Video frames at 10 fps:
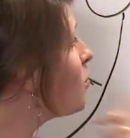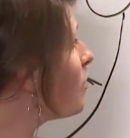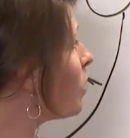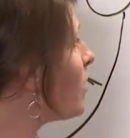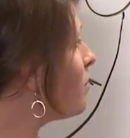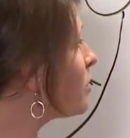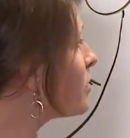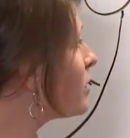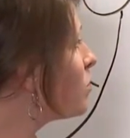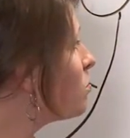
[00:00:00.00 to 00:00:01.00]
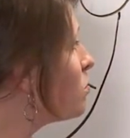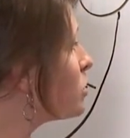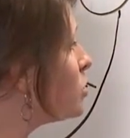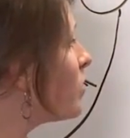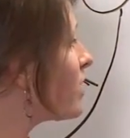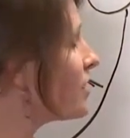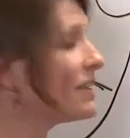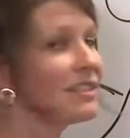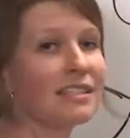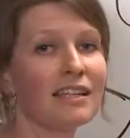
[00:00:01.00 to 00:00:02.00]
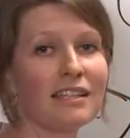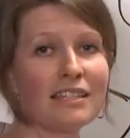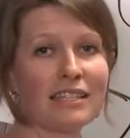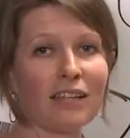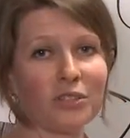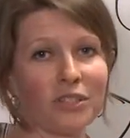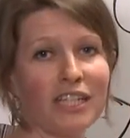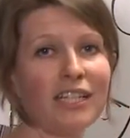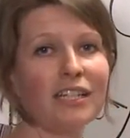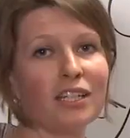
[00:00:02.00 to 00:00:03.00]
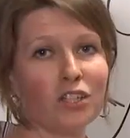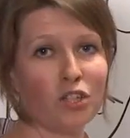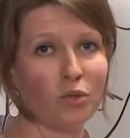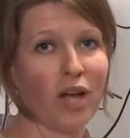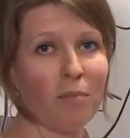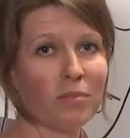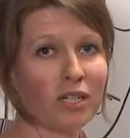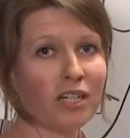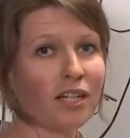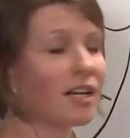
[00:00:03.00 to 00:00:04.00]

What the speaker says: bell pepper, blueberries, celery, cucumber,